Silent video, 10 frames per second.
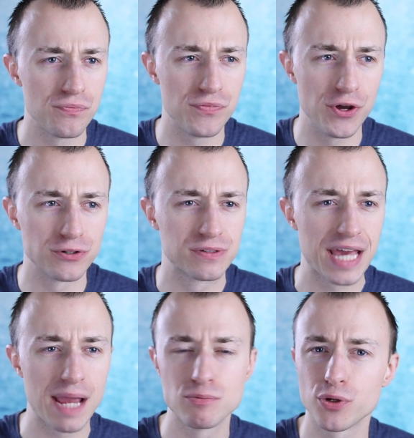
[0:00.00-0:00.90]
There's
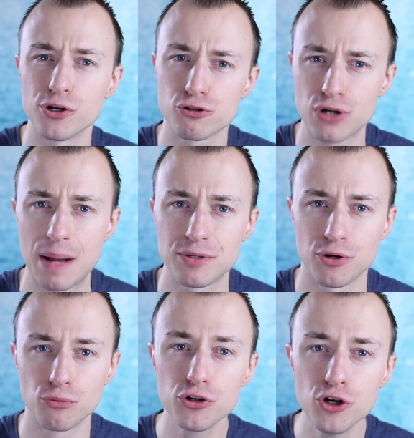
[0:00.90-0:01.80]
games where you're trapped in
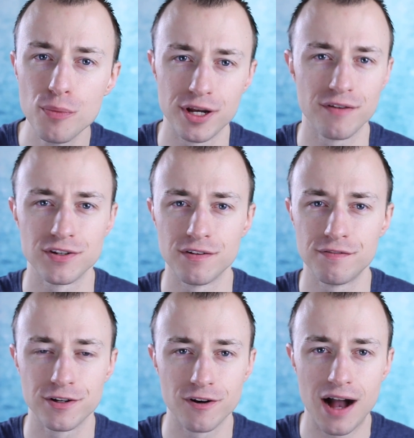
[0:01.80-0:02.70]
a room and you have to
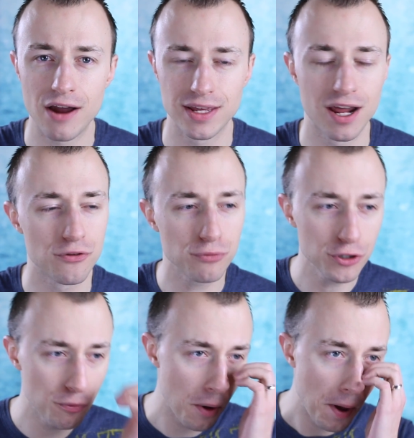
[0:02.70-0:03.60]
figure out how to get out of the
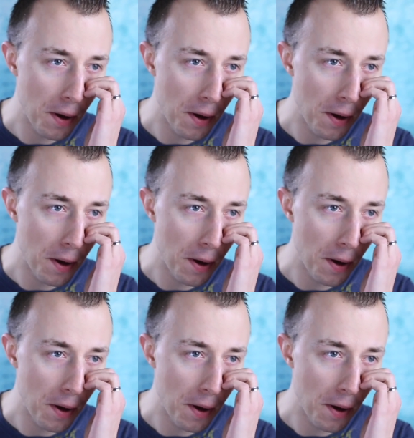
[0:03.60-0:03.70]
room.